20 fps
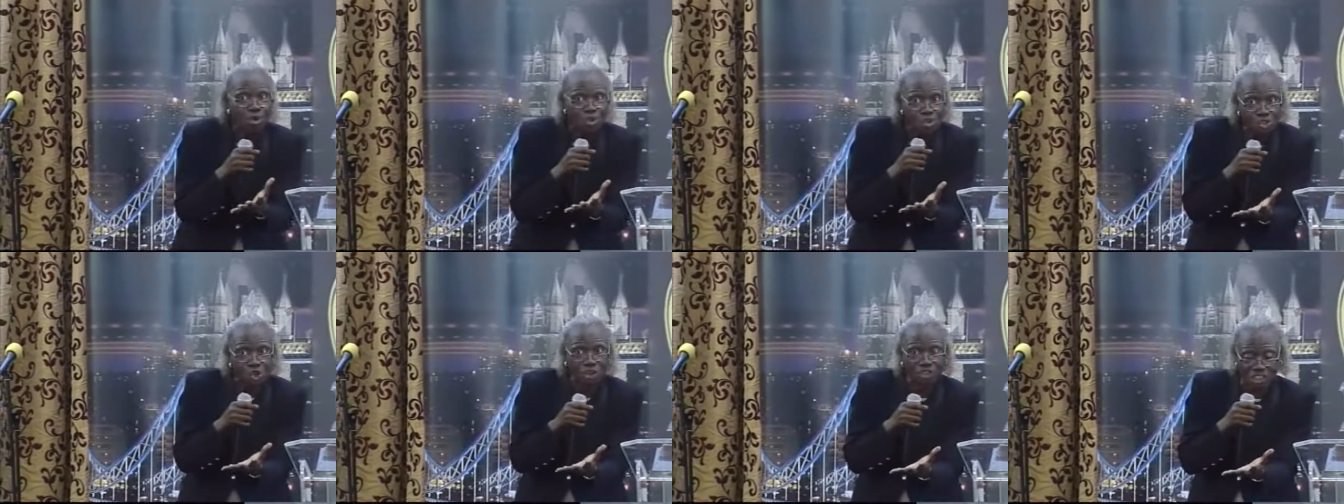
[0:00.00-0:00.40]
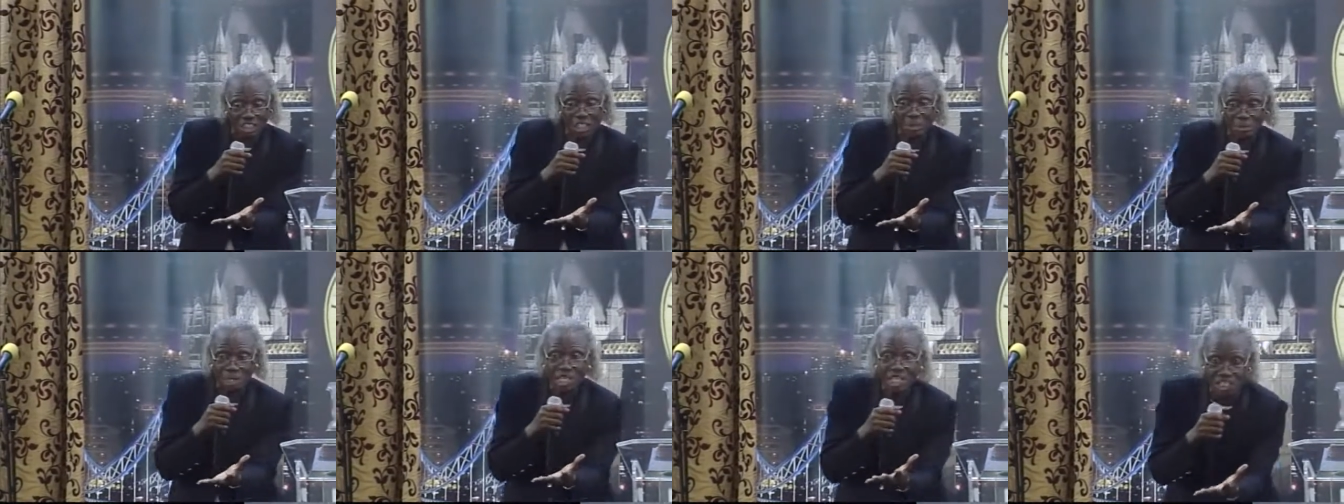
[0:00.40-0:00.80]
sonship
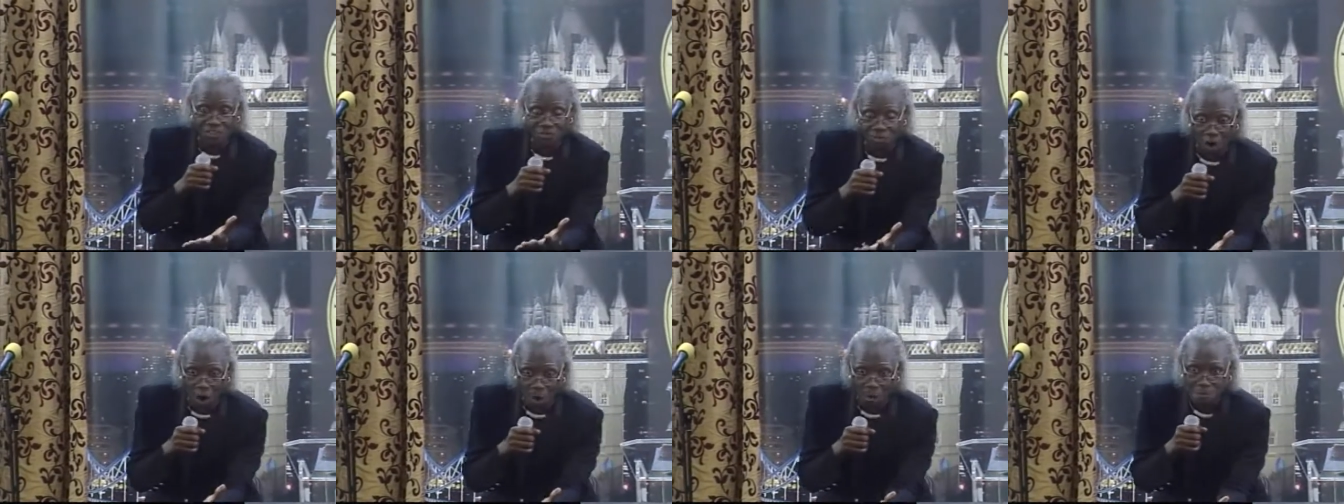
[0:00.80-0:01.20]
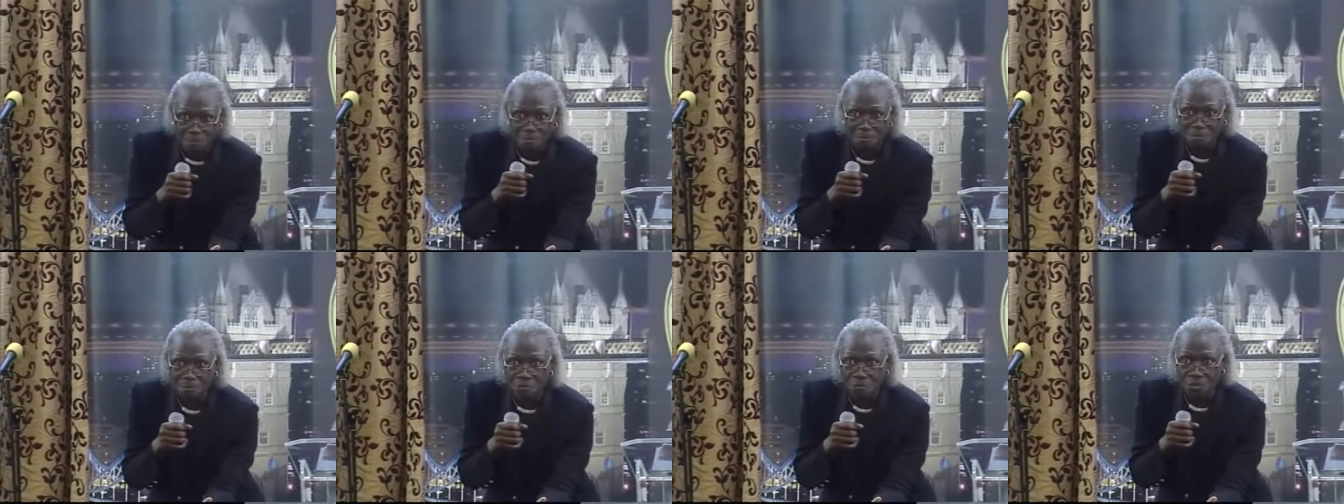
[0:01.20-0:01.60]
is formed.
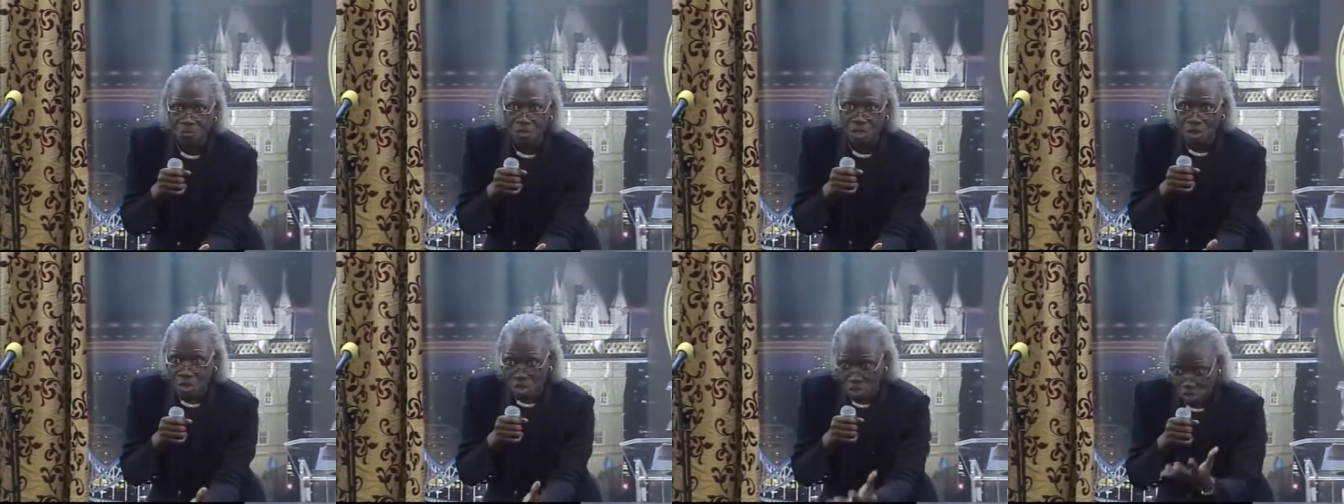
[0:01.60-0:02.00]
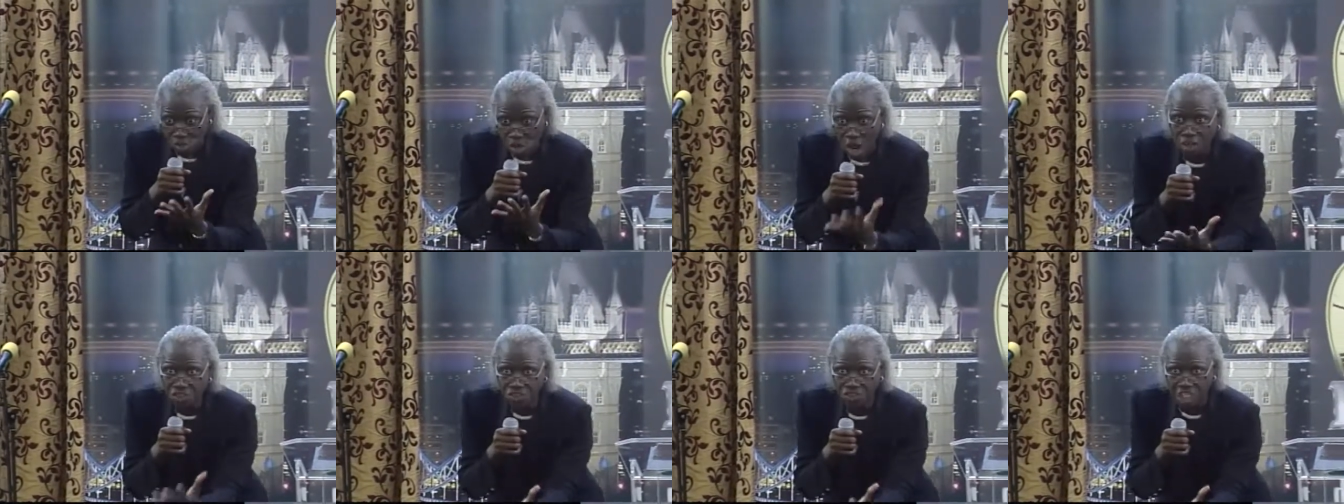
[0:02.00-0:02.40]

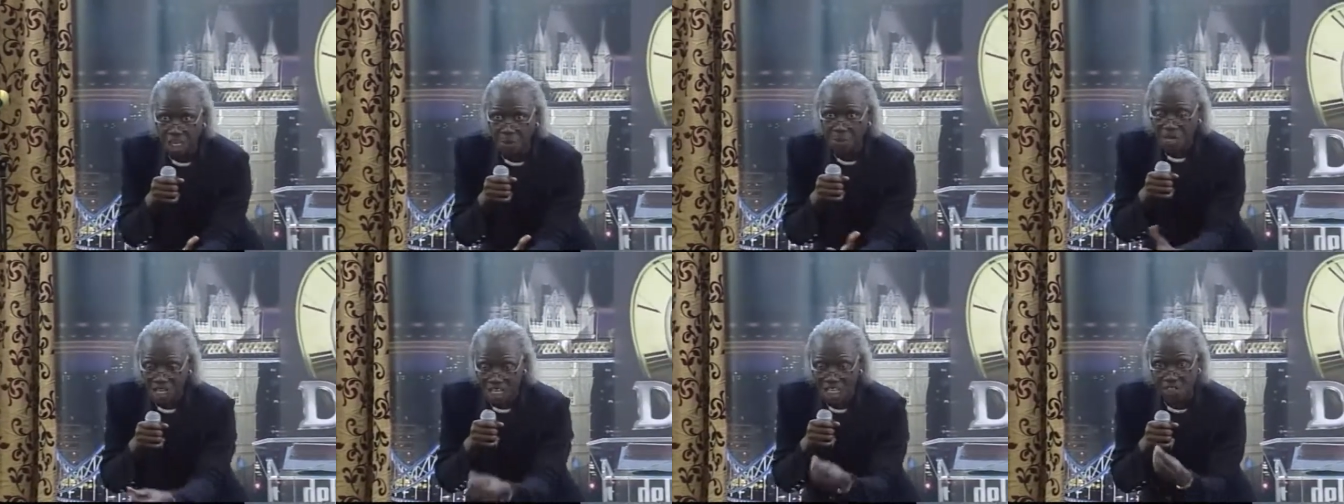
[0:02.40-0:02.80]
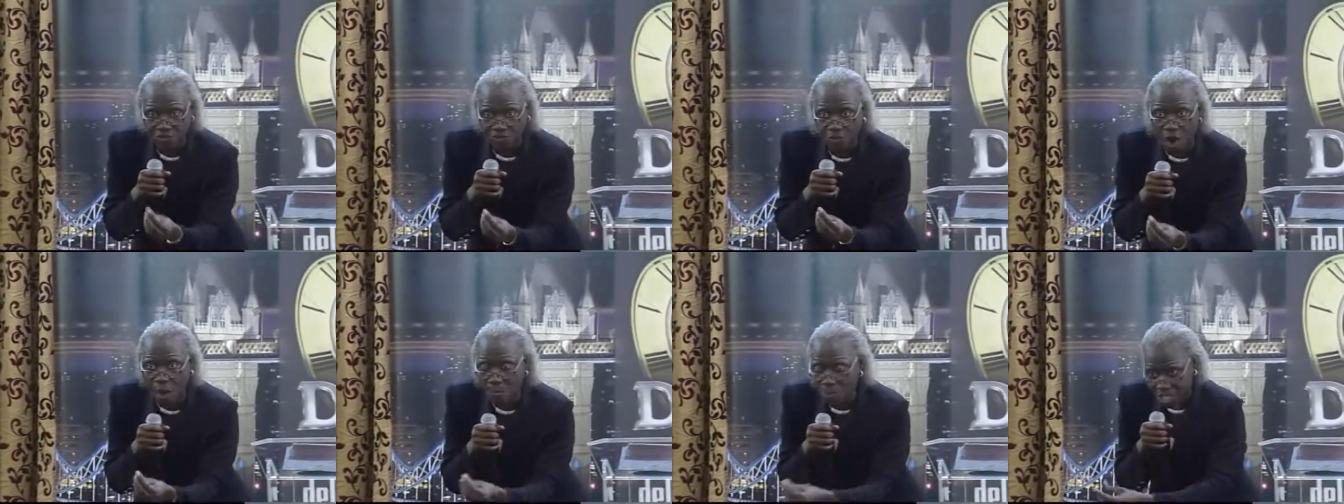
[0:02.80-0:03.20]
Sonship is
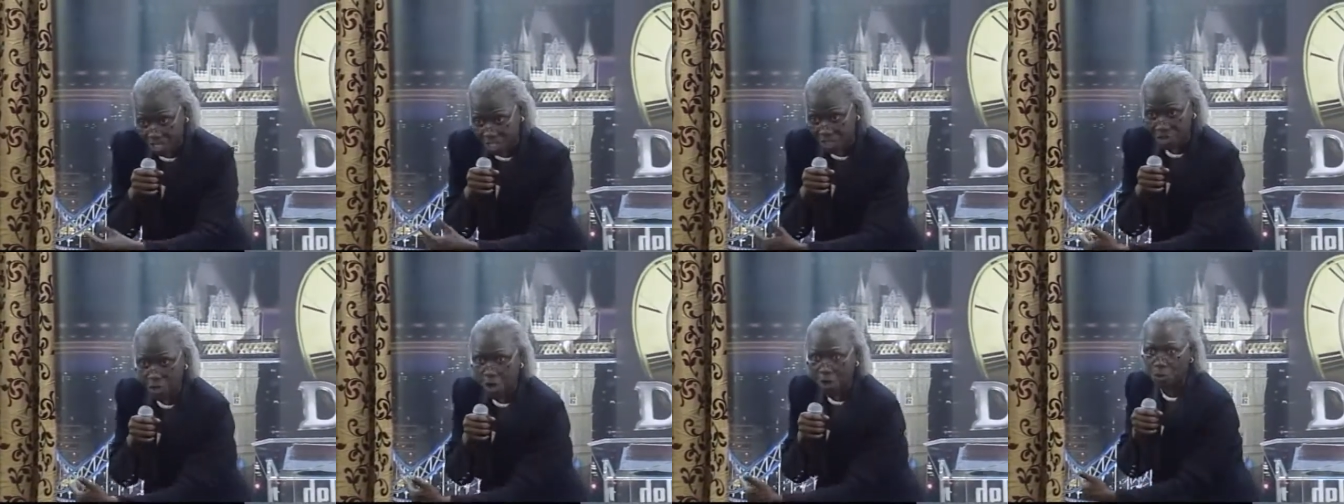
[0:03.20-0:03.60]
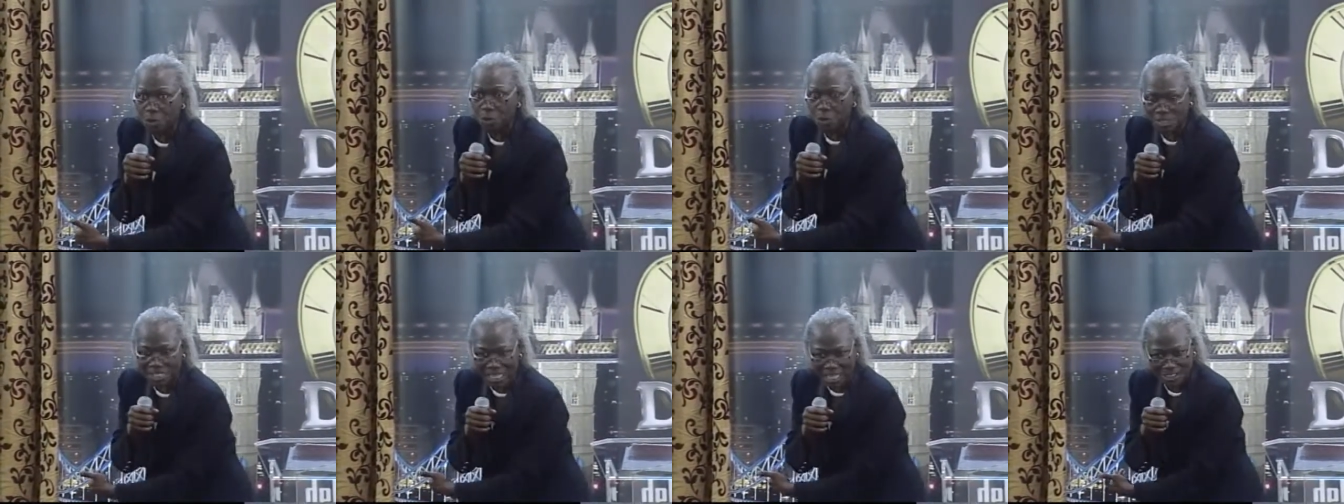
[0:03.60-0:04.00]
formed in your
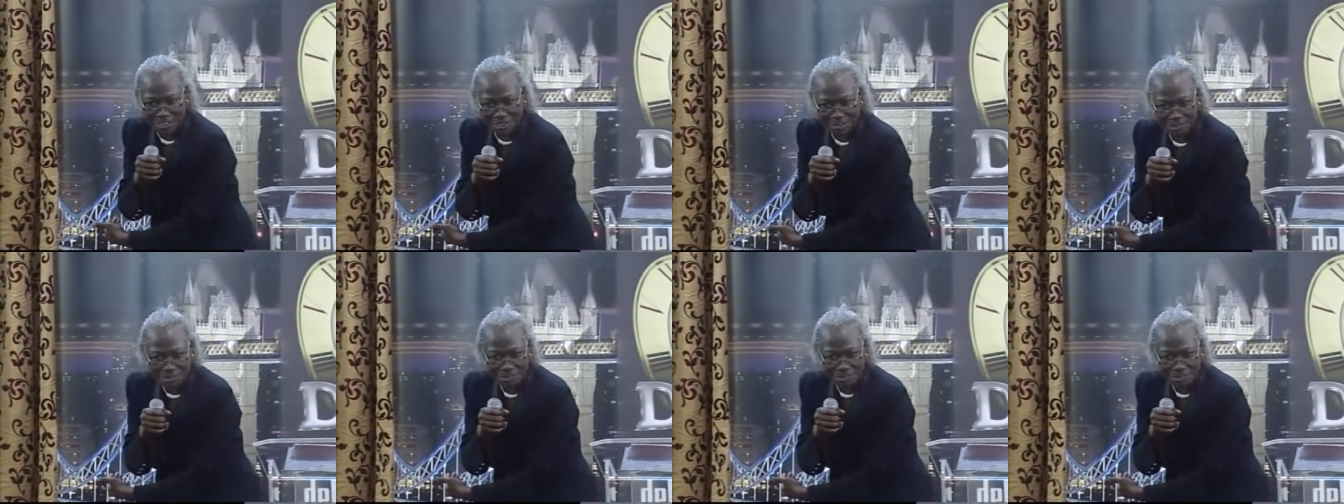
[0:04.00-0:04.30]
closet.